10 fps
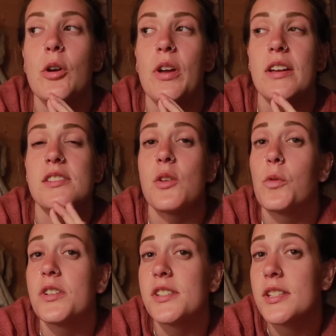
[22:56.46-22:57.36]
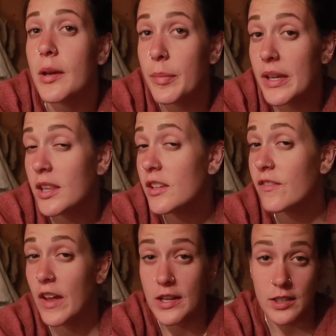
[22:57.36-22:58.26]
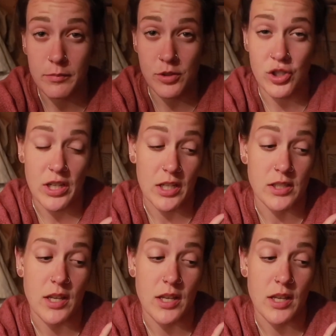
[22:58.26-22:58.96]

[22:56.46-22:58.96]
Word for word: Okay, so we're skipping the vending machines.